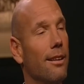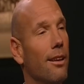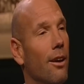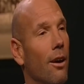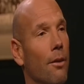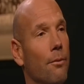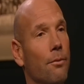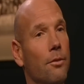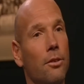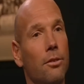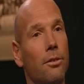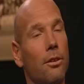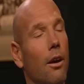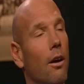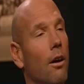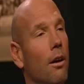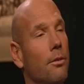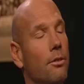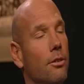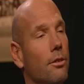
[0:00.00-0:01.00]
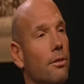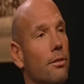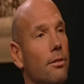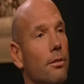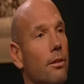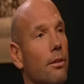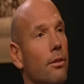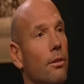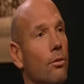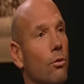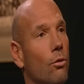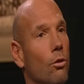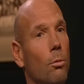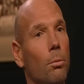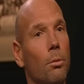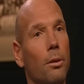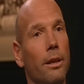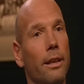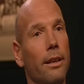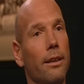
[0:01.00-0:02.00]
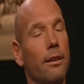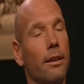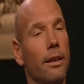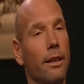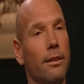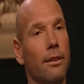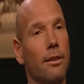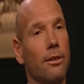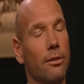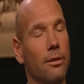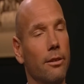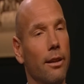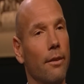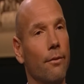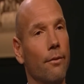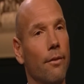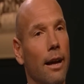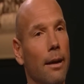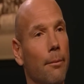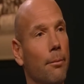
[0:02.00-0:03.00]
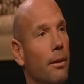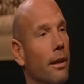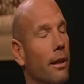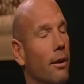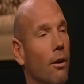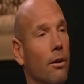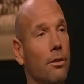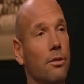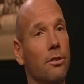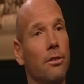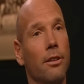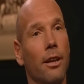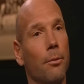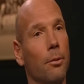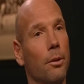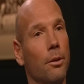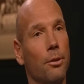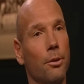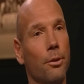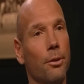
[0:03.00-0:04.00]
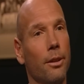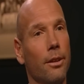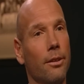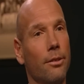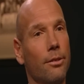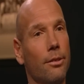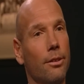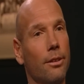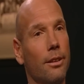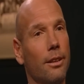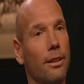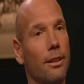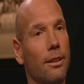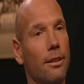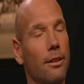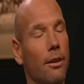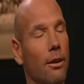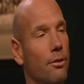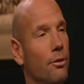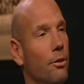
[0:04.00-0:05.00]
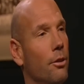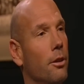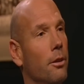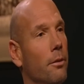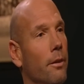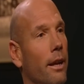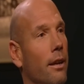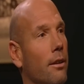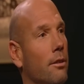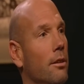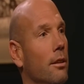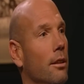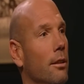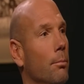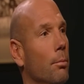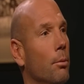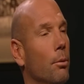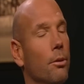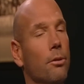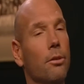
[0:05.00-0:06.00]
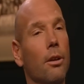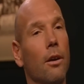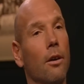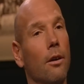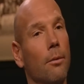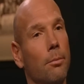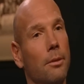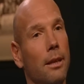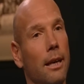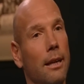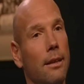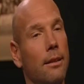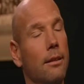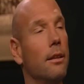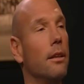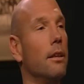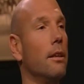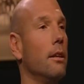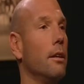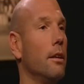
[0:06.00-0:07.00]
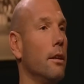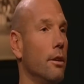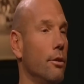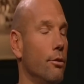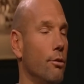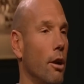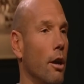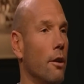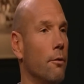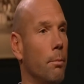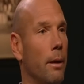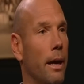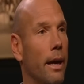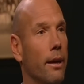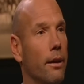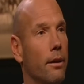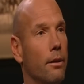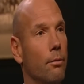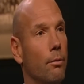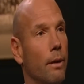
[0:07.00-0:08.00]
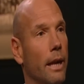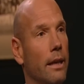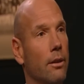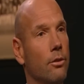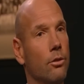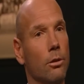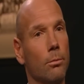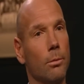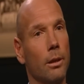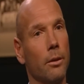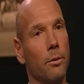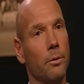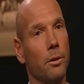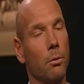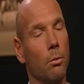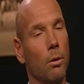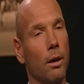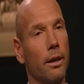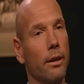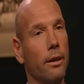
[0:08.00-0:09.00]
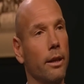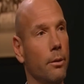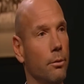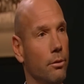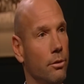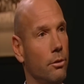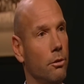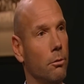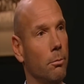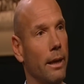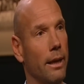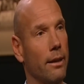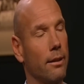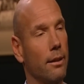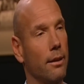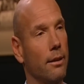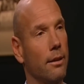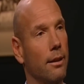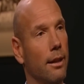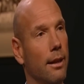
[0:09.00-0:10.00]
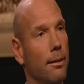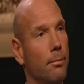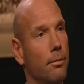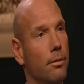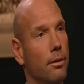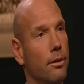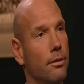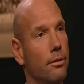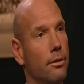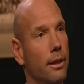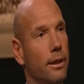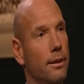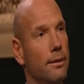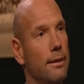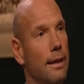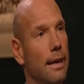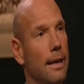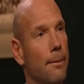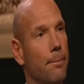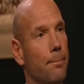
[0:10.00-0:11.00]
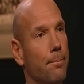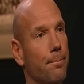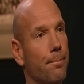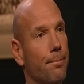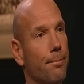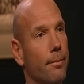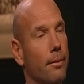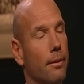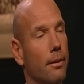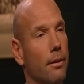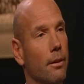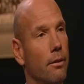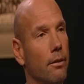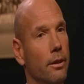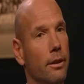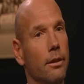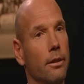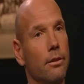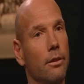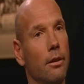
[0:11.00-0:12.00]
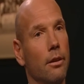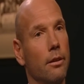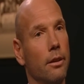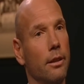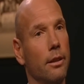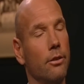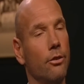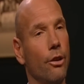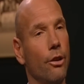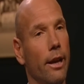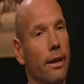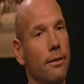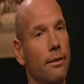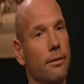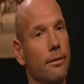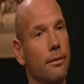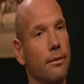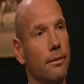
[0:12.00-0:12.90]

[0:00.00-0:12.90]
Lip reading: I just normally eat this stuff up, and I just don't want to do this. I turned around. I said, "The boys, I'm done." Drove back, rang Tomo on the way. He was still back at the club. I said, I need a chat.